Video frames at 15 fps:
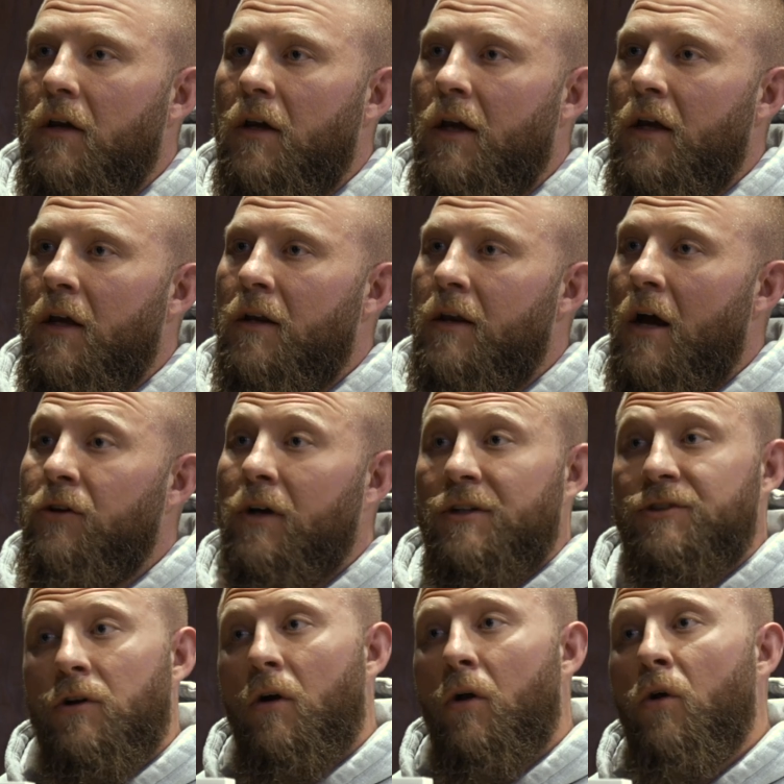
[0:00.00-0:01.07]
And now you got
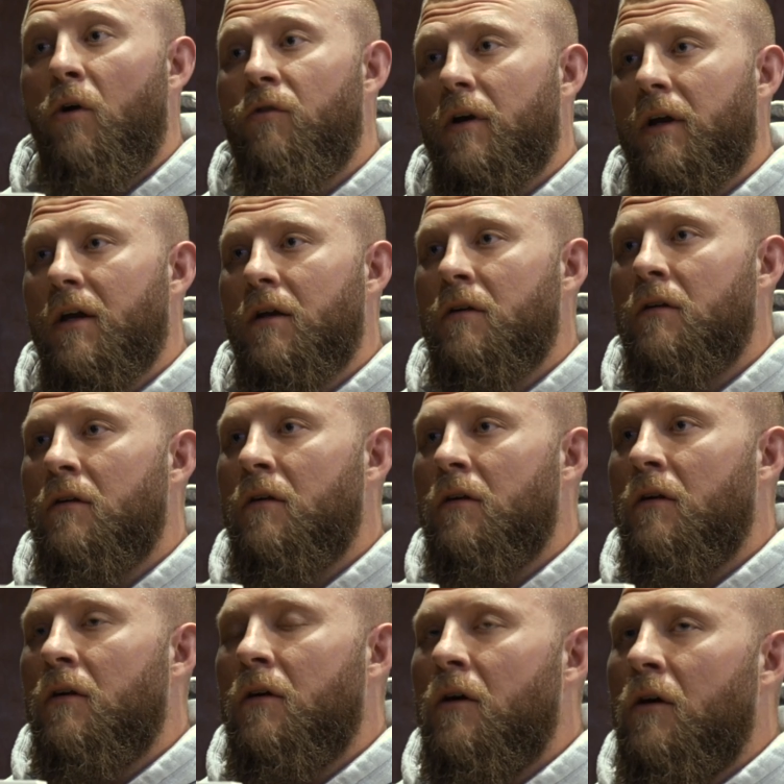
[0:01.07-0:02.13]
to start all over again.
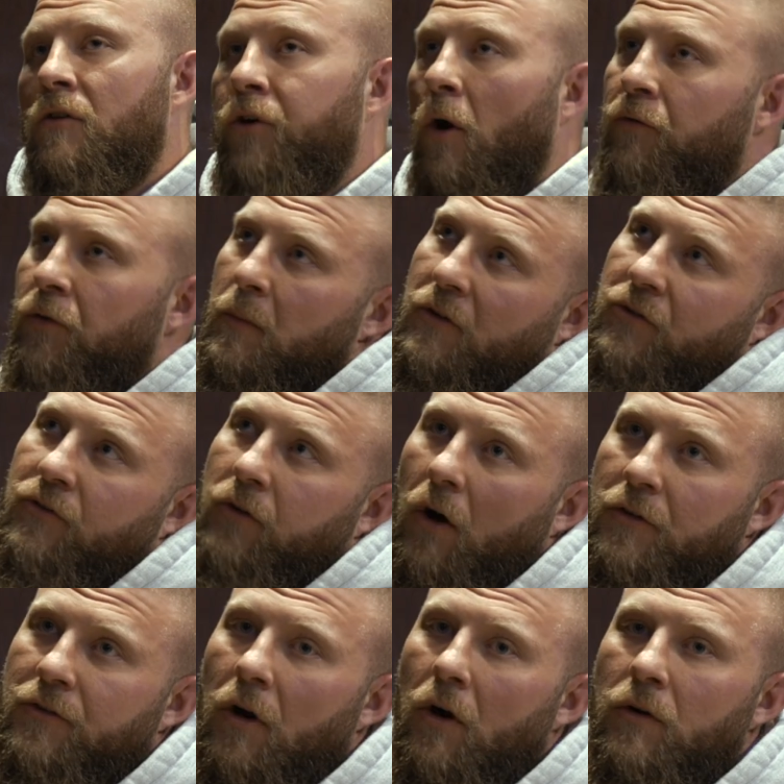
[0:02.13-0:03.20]
Yeah. So from the
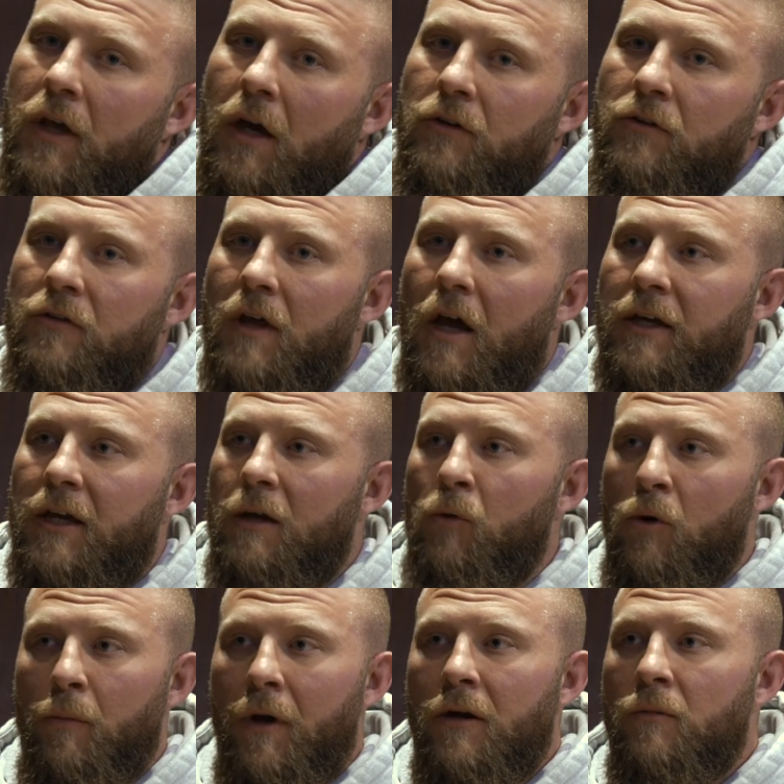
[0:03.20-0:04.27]
start, though, yeah, you just got to gain
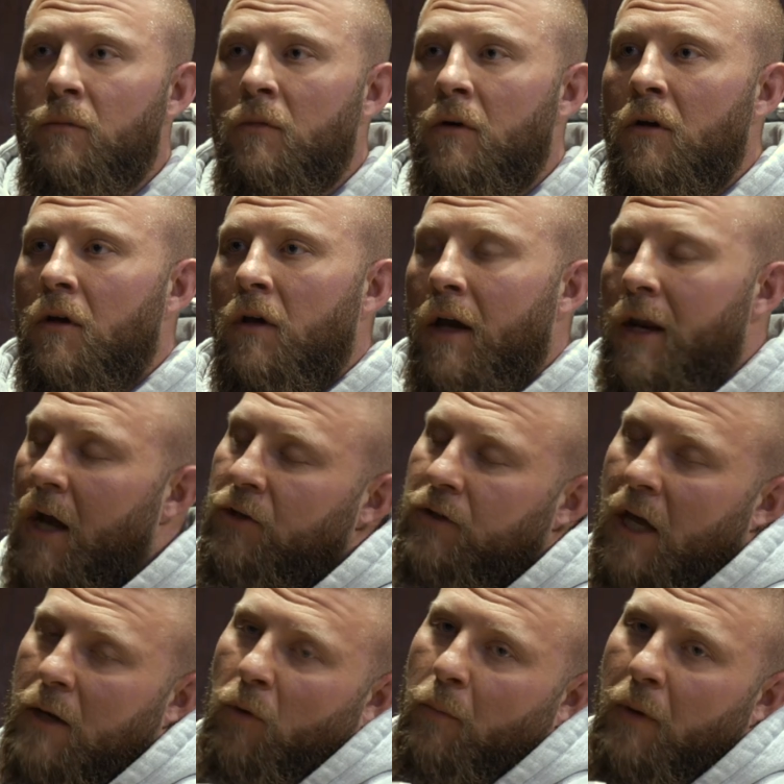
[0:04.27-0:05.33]
momentum. And how you
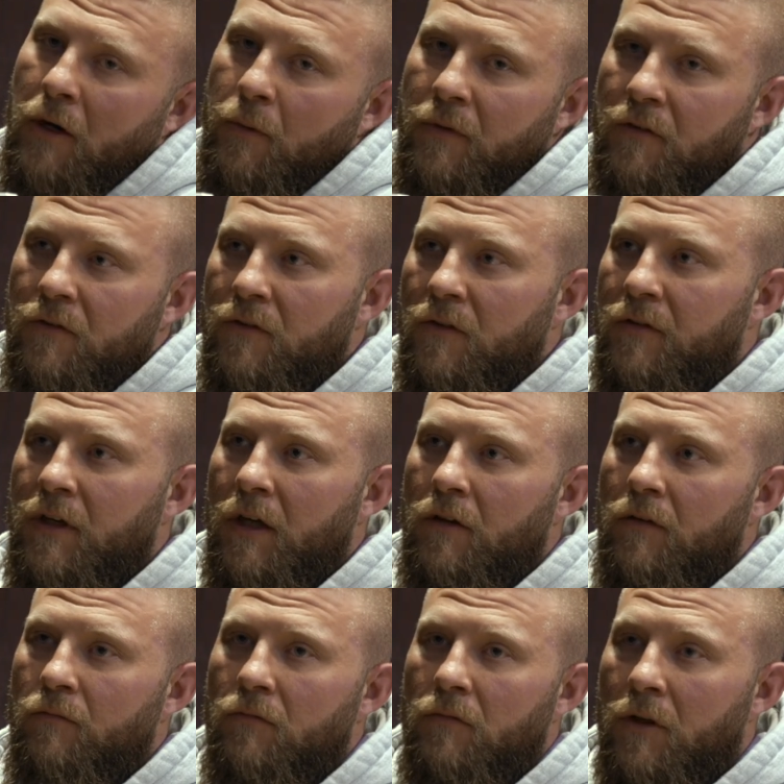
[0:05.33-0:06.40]
gain momentum is just
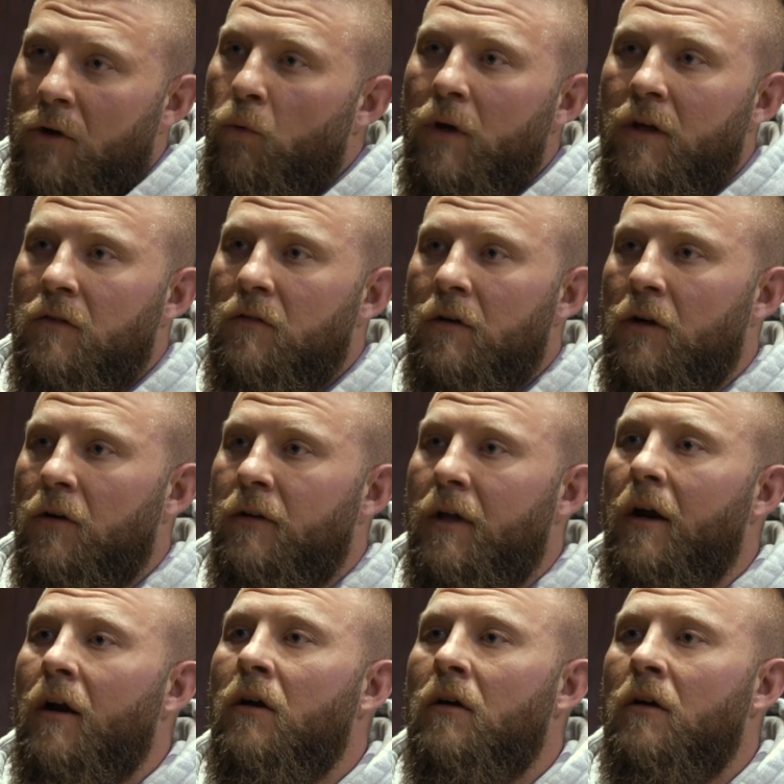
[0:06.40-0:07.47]
get little wins here and
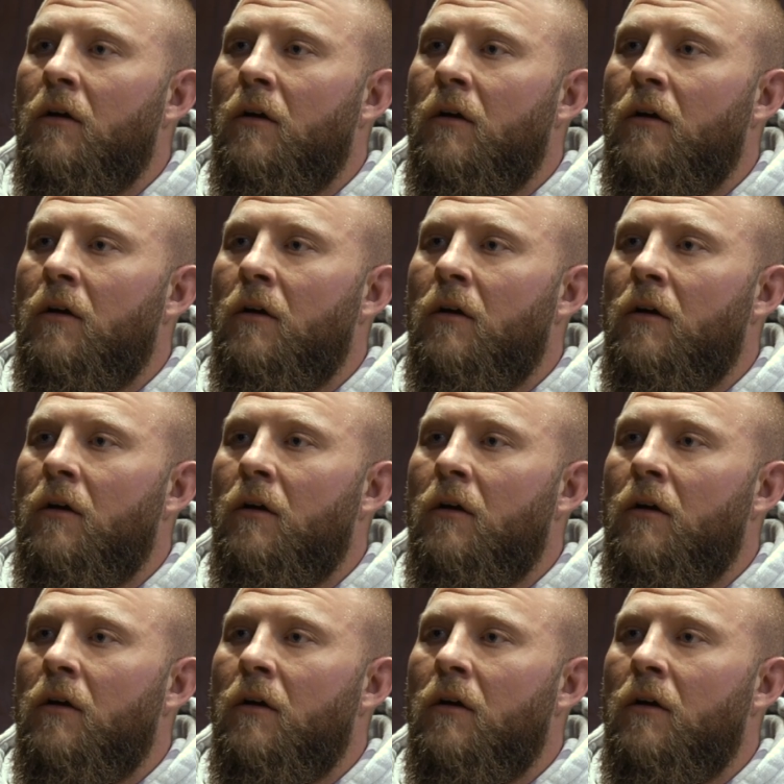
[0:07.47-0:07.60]
there.